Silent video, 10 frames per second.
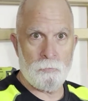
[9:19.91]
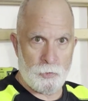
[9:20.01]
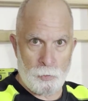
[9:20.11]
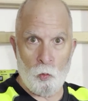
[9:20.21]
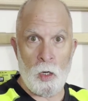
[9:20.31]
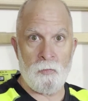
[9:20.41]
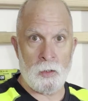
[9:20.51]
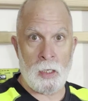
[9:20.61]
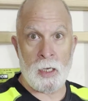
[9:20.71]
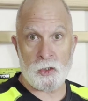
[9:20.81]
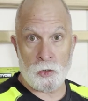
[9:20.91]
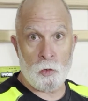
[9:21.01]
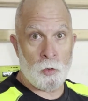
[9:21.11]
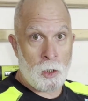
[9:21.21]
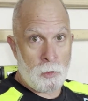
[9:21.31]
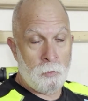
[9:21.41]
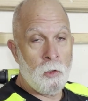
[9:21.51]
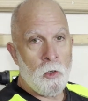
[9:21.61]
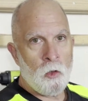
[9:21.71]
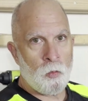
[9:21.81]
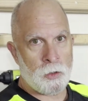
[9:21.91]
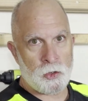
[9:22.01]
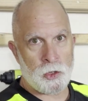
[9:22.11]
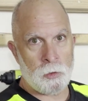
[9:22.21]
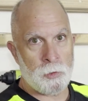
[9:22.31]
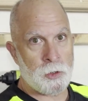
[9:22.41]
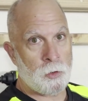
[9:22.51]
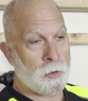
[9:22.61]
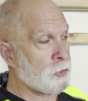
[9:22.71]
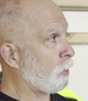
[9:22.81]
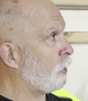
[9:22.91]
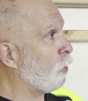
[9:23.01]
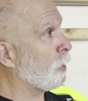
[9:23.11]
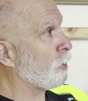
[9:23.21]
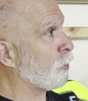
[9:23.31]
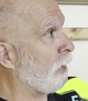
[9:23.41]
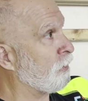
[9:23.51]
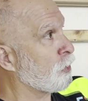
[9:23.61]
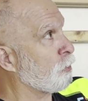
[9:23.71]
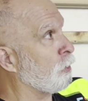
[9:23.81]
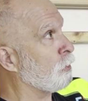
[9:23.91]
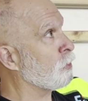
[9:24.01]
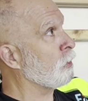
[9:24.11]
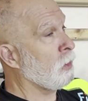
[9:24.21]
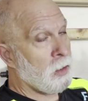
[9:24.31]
some wavy action going on with the sheet of material. So I know where to drive the screws.